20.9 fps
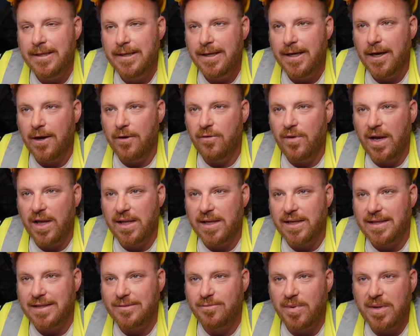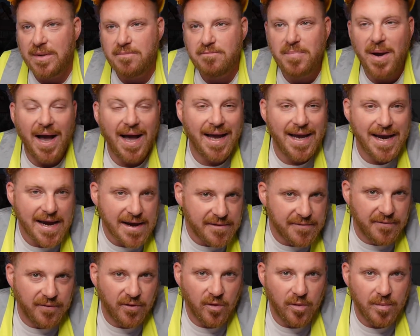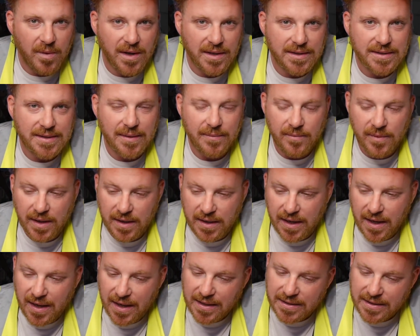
a rally has been paid for by someone.